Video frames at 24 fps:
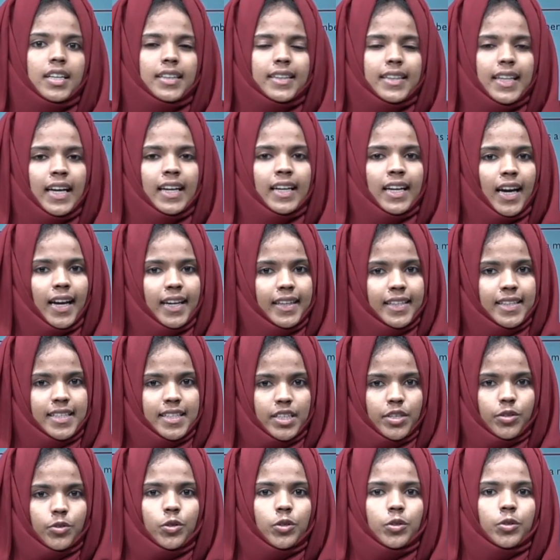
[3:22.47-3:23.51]
Then 8 is
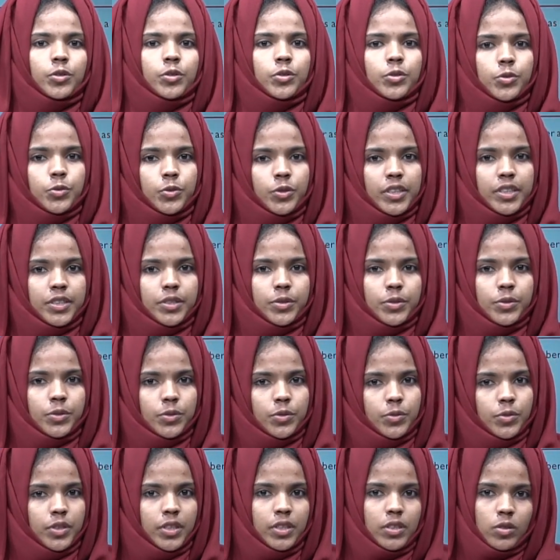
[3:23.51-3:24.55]
equal to 2 into
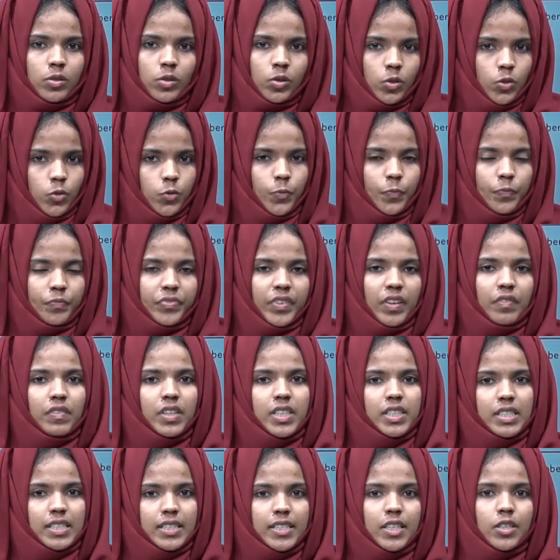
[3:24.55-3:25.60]
2 into 2,
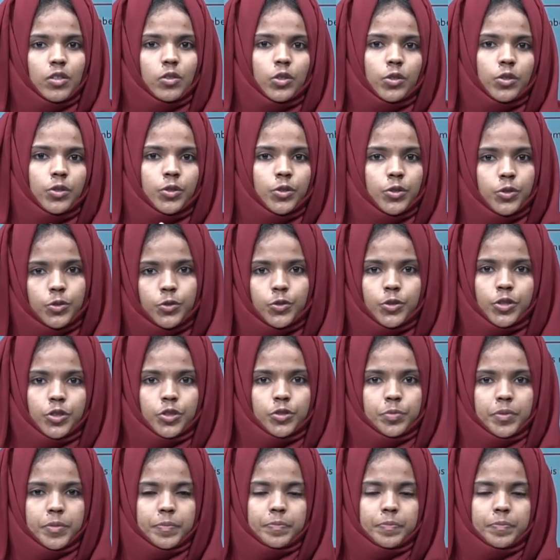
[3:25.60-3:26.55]
which is equal to 2 cube.